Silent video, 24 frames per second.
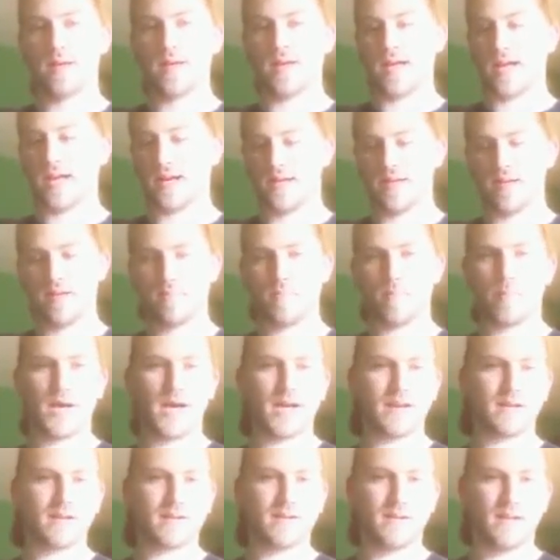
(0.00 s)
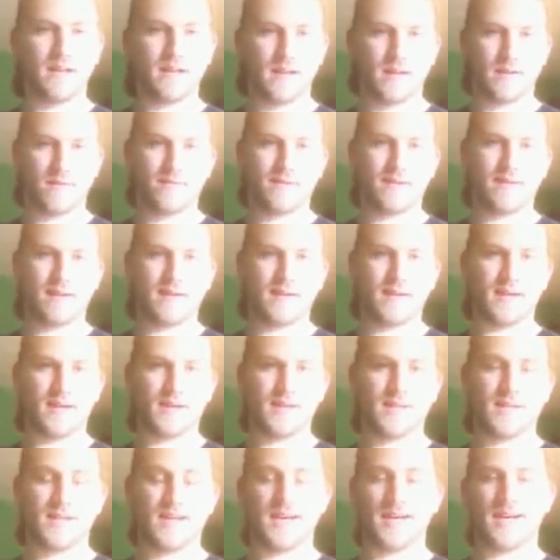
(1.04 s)
at least padded gloves and
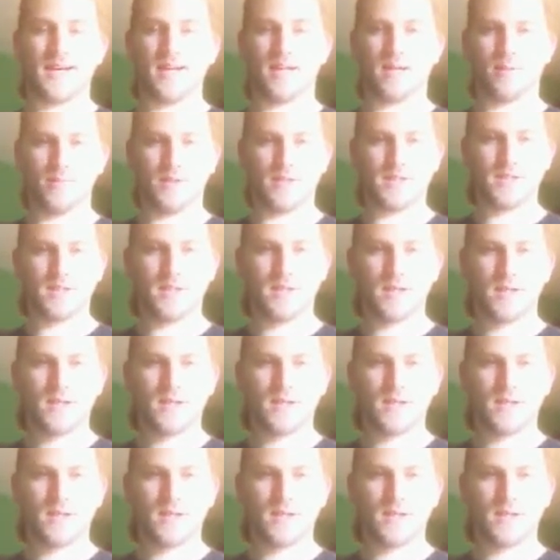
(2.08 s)
a helmet.